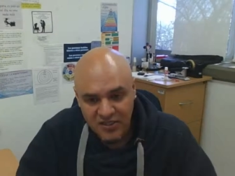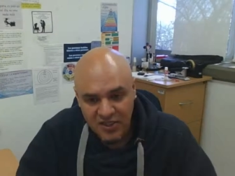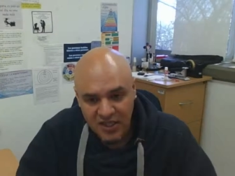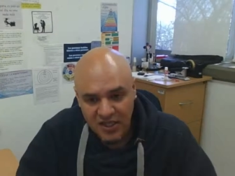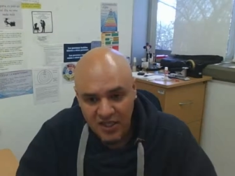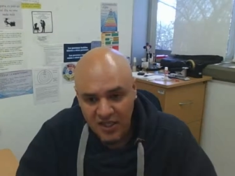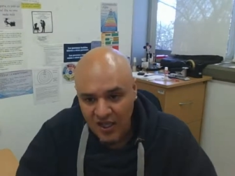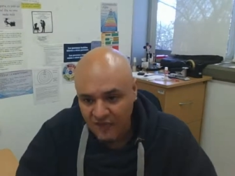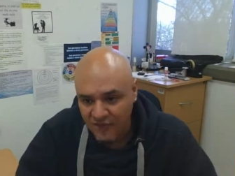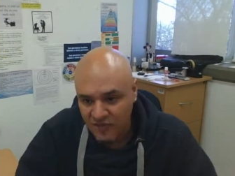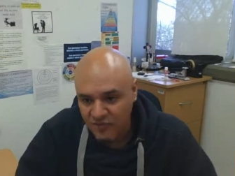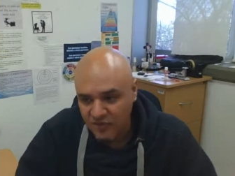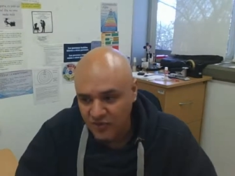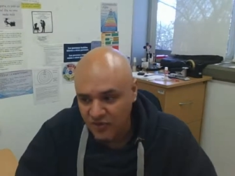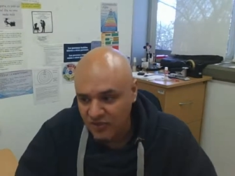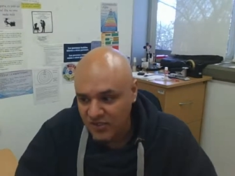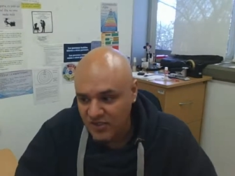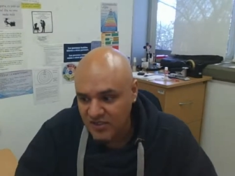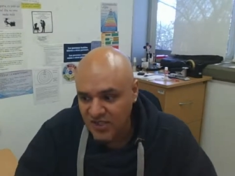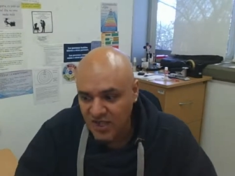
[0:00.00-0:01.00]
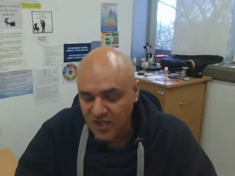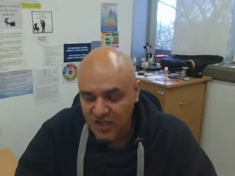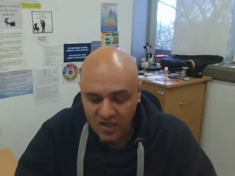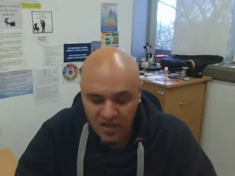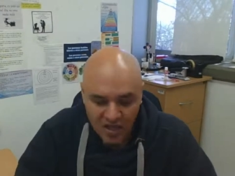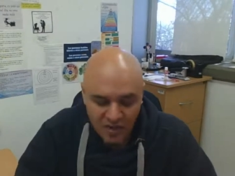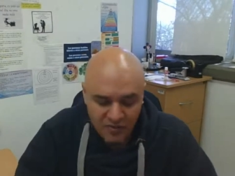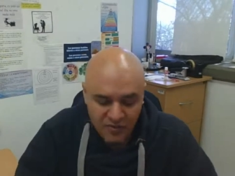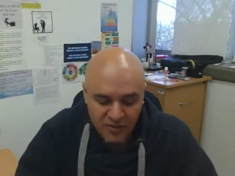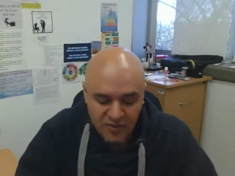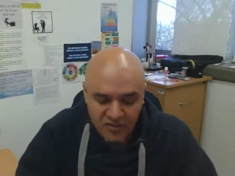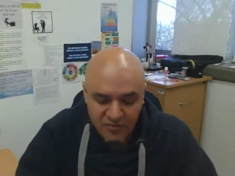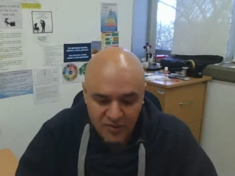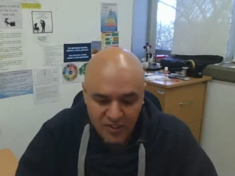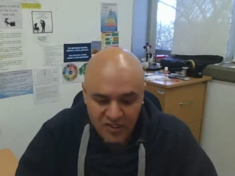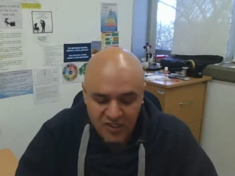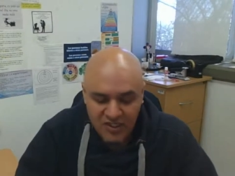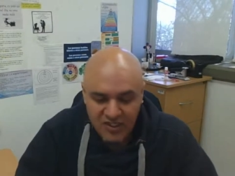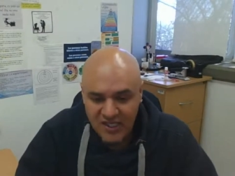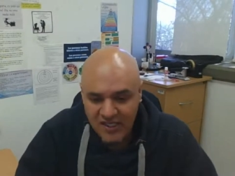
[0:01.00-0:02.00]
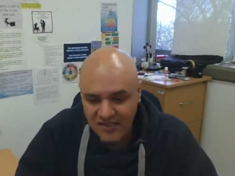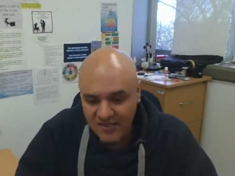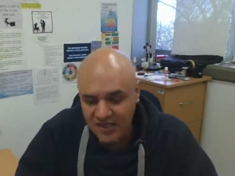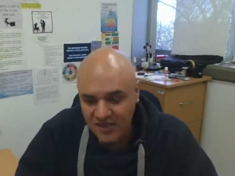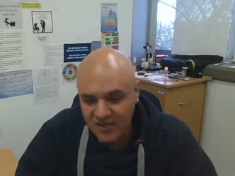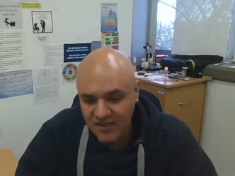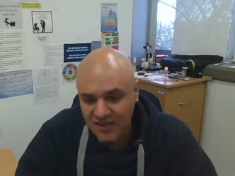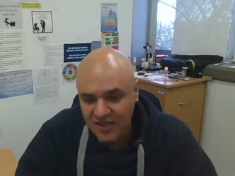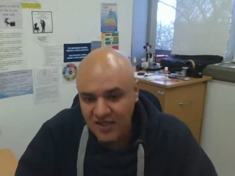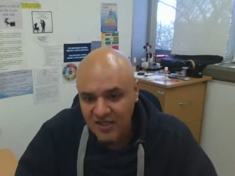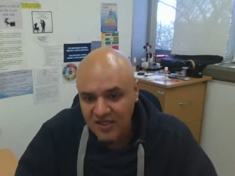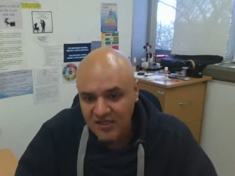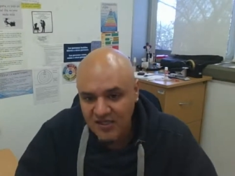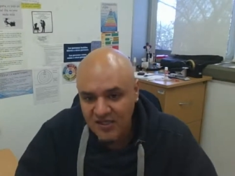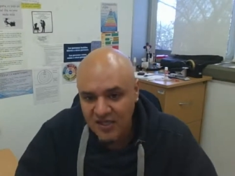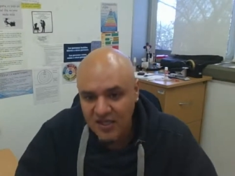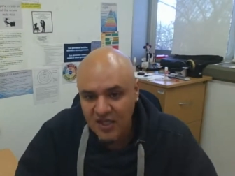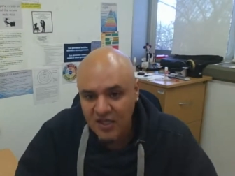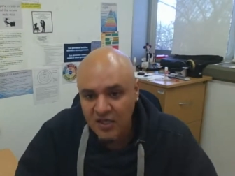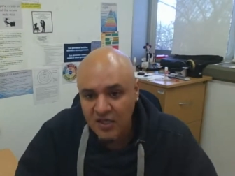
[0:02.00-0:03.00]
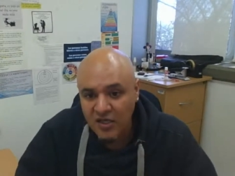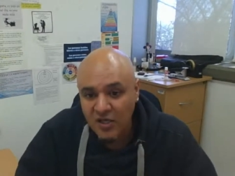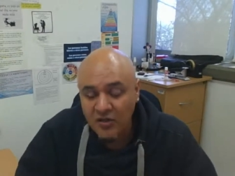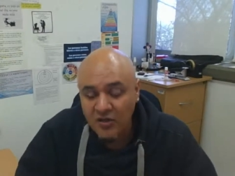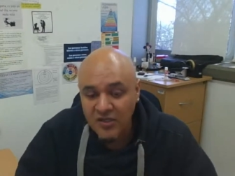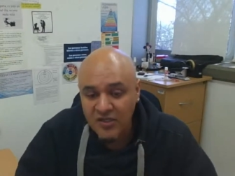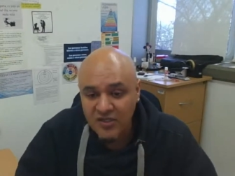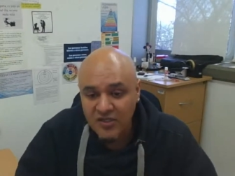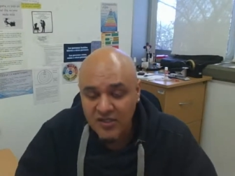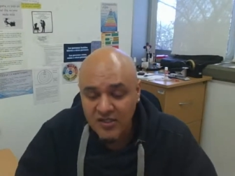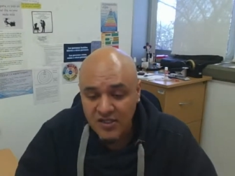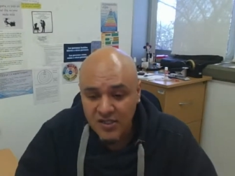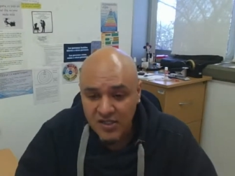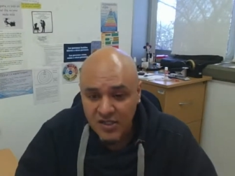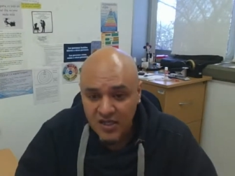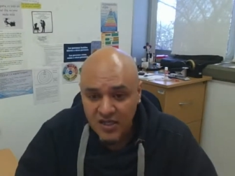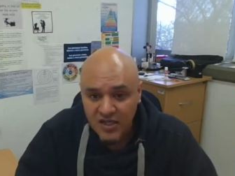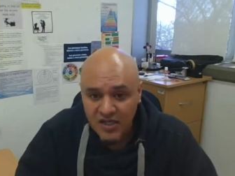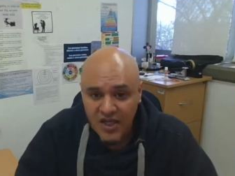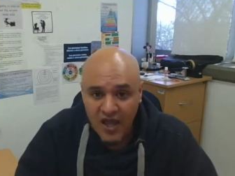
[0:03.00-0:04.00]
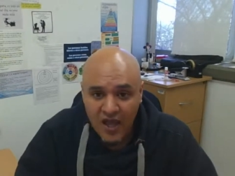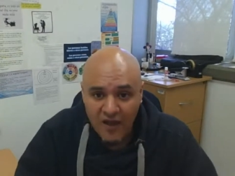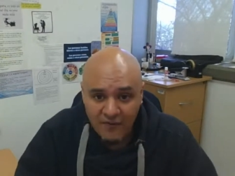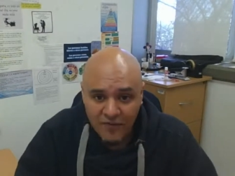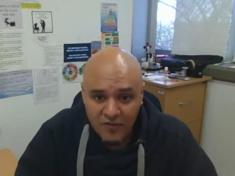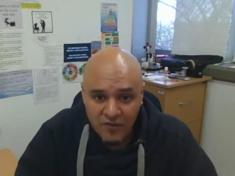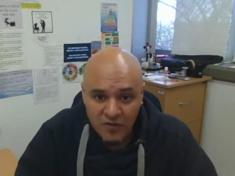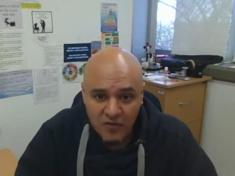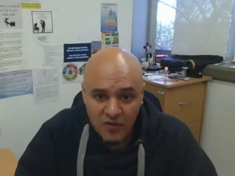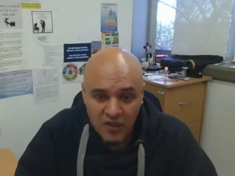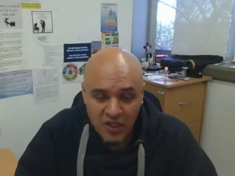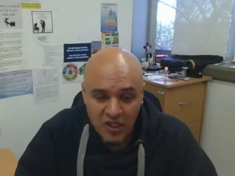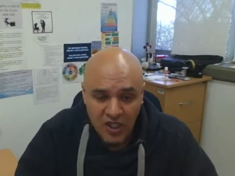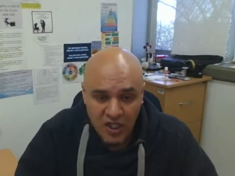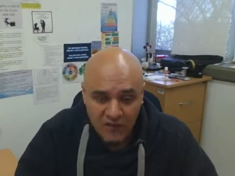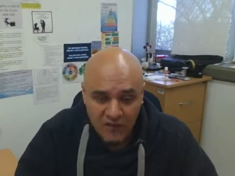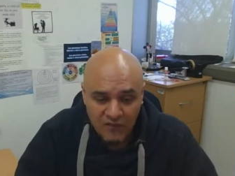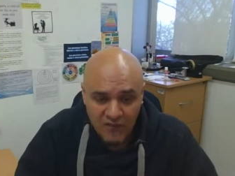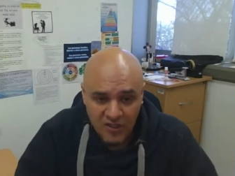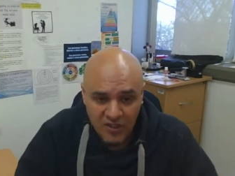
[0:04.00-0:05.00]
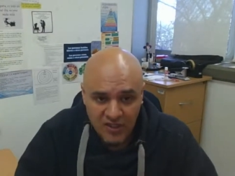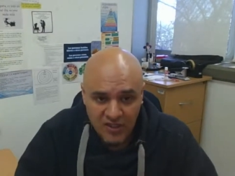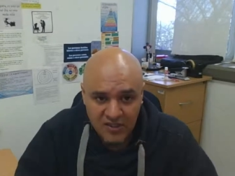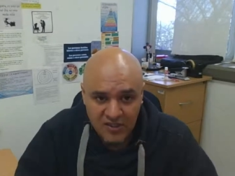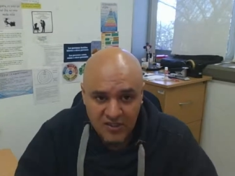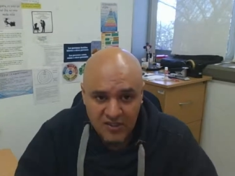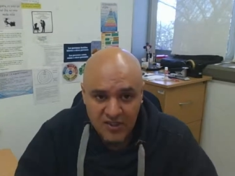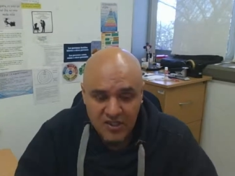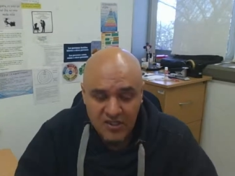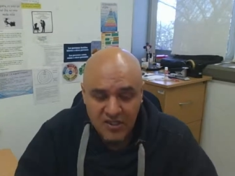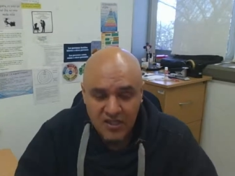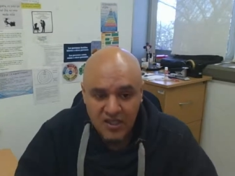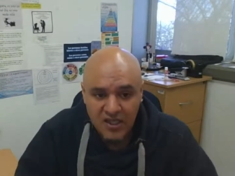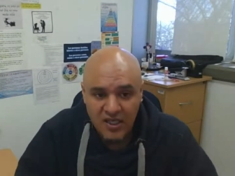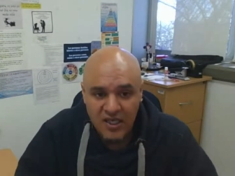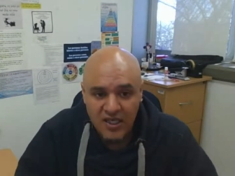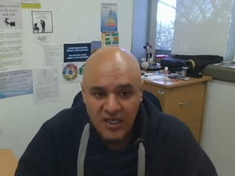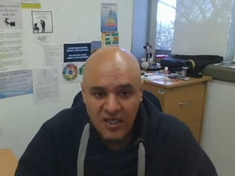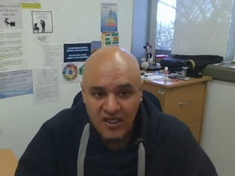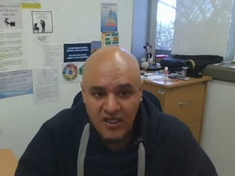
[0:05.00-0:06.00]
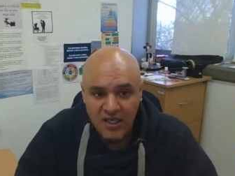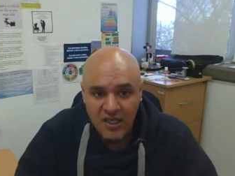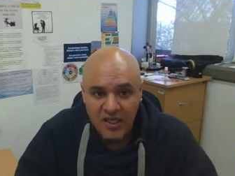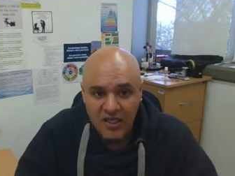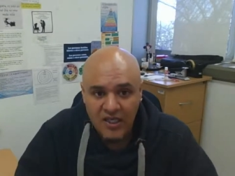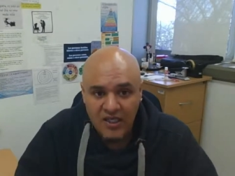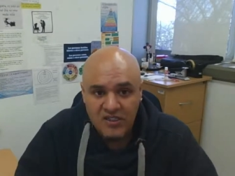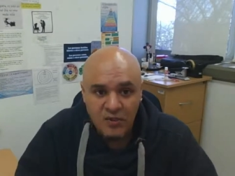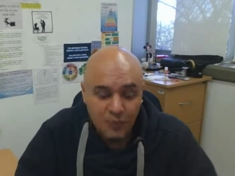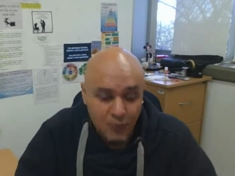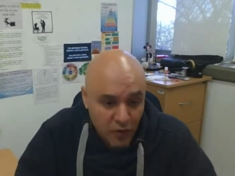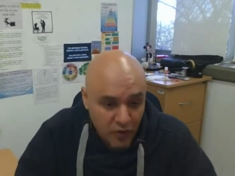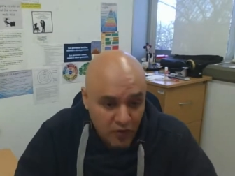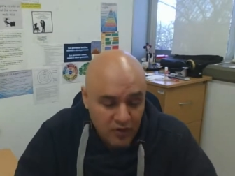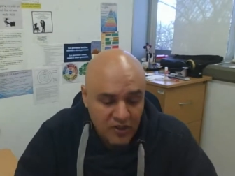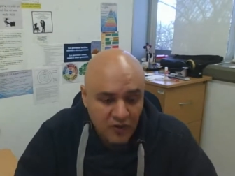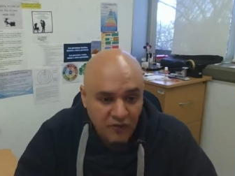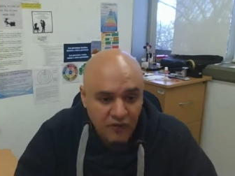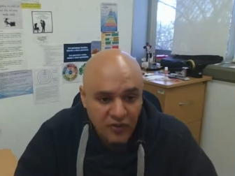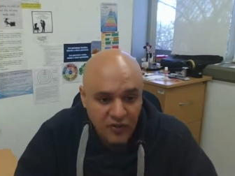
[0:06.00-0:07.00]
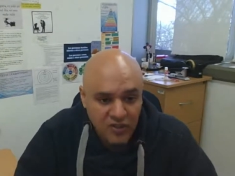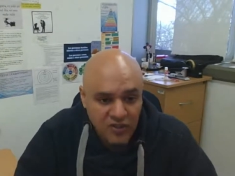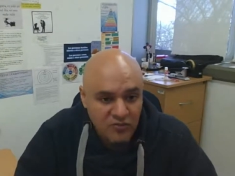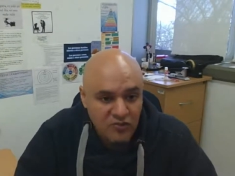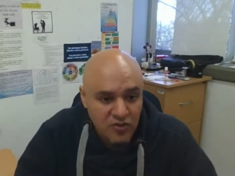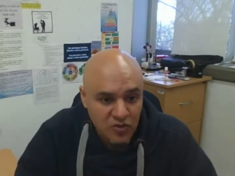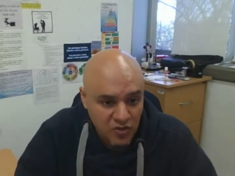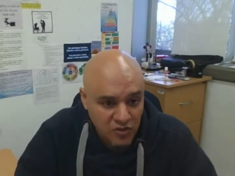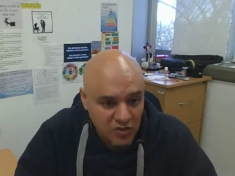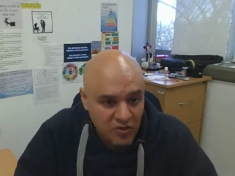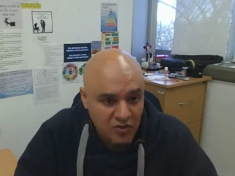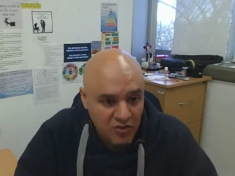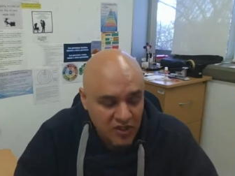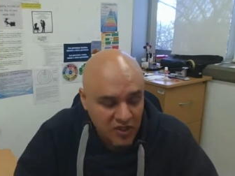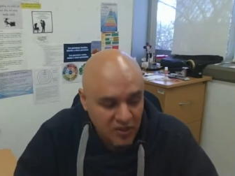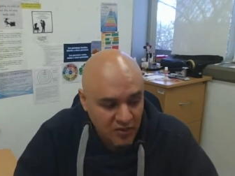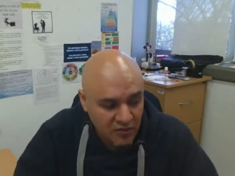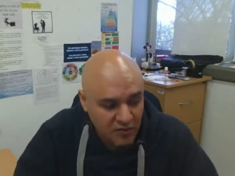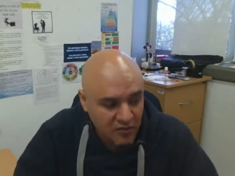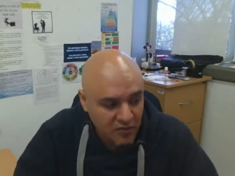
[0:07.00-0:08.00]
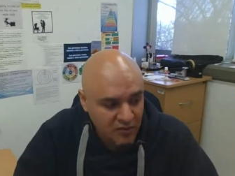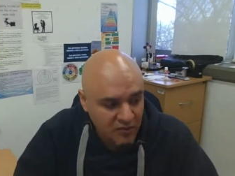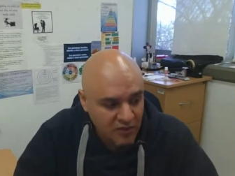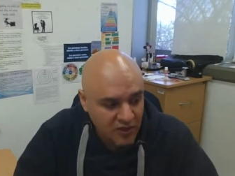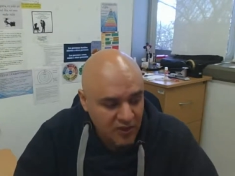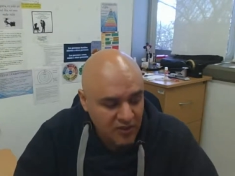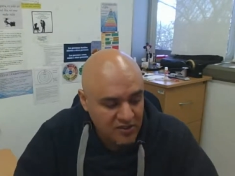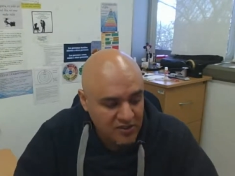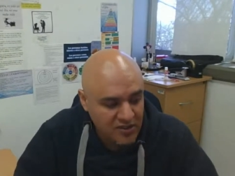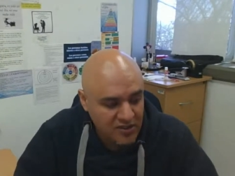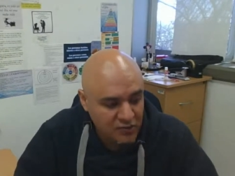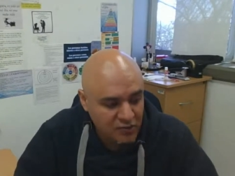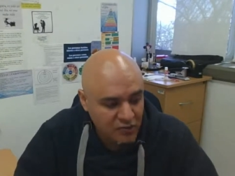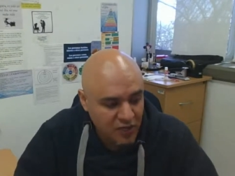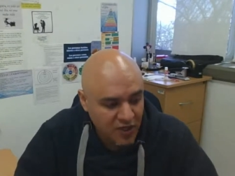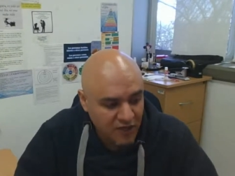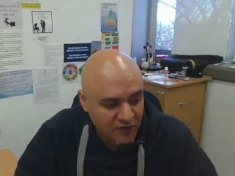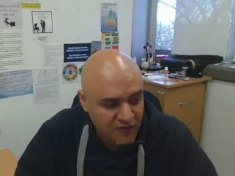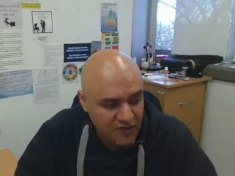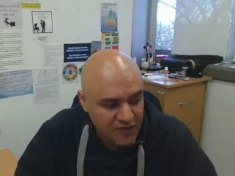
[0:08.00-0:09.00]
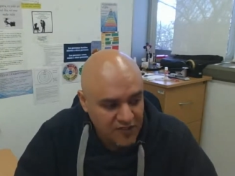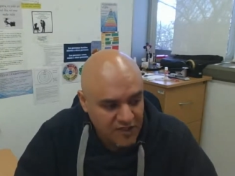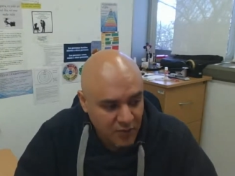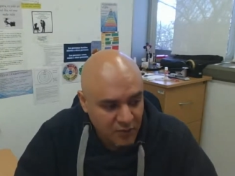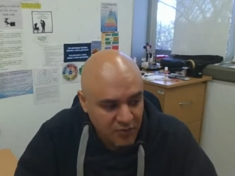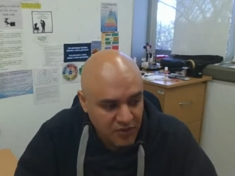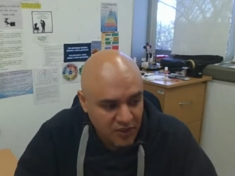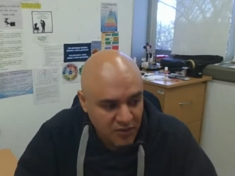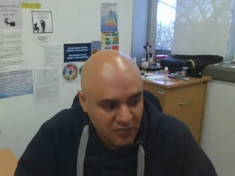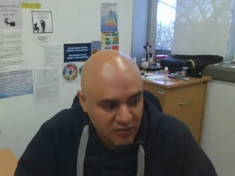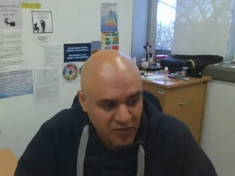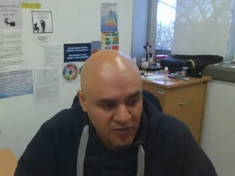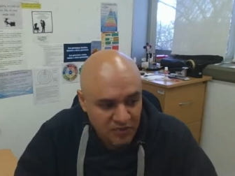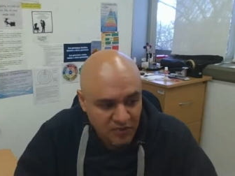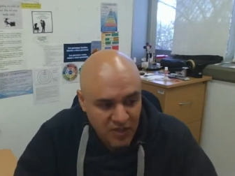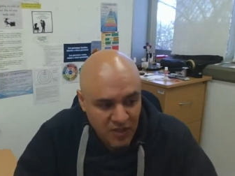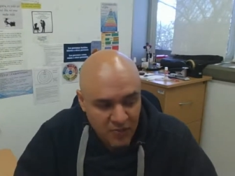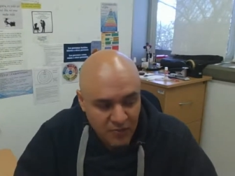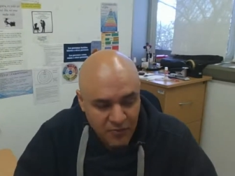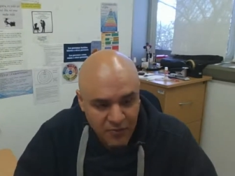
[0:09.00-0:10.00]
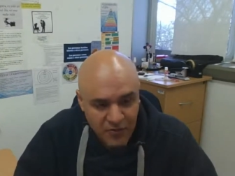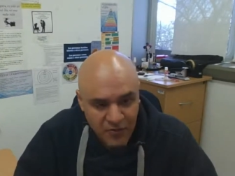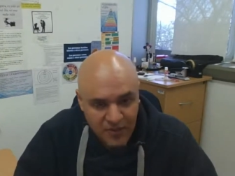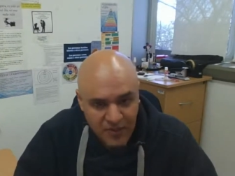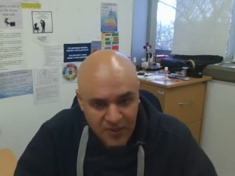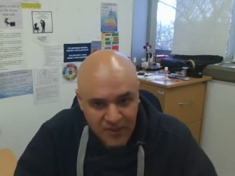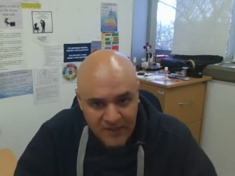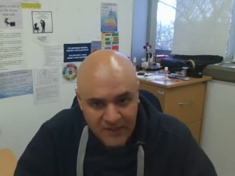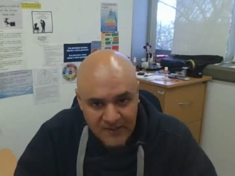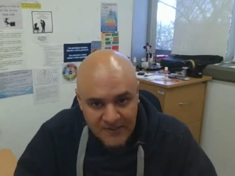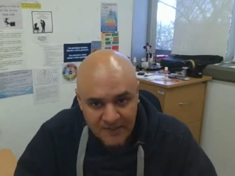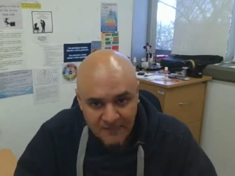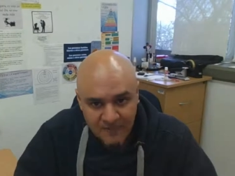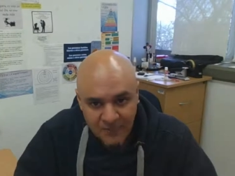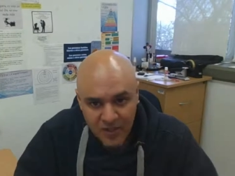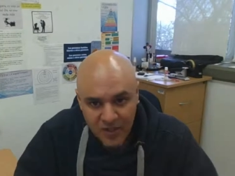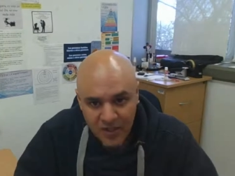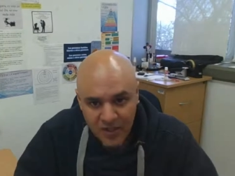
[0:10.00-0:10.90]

I have experience. They coming to me and asking things, and they know it's they have to do a lot of things, and and it's important for them to do them because it's part of the subject. But my point is,